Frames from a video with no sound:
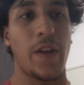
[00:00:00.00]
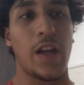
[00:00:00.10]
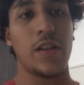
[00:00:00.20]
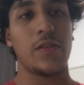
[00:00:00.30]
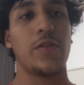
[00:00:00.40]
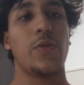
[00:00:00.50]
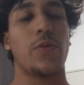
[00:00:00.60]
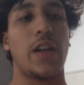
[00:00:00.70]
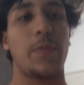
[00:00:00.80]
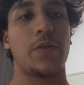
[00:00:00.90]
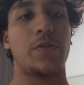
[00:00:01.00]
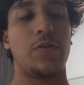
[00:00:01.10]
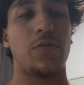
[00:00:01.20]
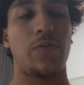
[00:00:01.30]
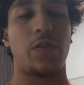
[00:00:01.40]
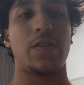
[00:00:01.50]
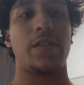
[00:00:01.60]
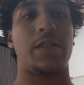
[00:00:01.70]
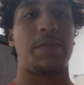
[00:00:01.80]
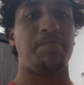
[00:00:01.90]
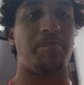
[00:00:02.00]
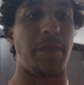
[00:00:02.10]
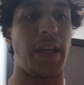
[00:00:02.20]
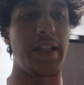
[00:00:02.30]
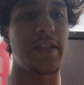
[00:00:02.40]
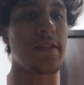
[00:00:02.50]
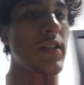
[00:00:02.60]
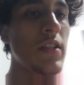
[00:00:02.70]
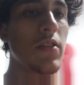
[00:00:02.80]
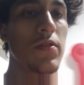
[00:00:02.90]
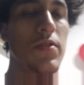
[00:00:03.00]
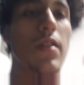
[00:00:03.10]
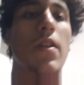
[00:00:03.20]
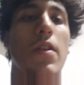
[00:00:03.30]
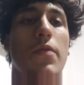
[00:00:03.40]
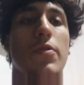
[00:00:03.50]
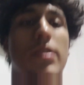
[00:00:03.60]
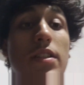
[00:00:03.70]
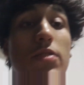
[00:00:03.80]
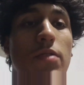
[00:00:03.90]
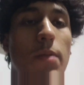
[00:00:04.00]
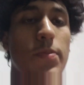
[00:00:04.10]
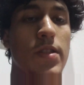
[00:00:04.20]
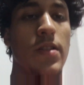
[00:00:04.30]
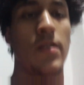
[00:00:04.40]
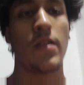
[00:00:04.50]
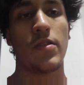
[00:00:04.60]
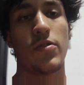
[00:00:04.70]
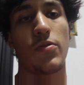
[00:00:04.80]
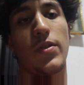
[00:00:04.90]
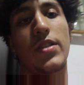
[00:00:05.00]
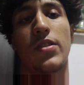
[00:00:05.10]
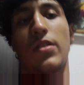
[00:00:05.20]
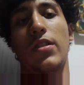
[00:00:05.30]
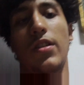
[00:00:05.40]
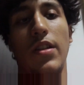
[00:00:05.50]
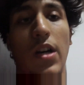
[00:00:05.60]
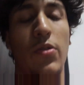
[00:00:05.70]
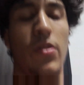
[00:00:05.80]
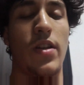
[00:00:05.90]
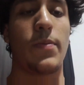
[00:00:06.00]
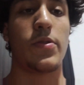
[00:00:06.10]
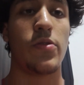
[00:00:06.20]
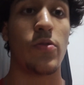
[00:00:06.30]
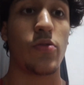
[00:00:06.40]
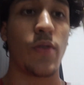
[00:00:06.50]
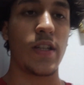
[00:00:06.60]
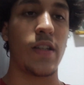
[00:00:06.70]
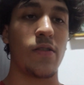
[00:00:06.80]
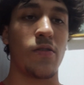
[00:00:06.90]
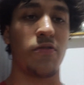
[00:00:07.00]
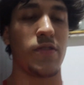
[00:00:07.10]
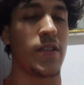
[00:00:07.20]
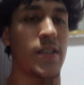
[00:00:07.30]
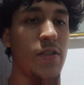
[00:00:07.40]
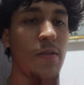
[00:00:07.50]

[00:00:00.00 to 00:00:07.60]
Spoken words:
and you were able to do, for instance, 18 kilos for 6 reps 2 weeks earlier, and now you're able to do 20 kilos for 6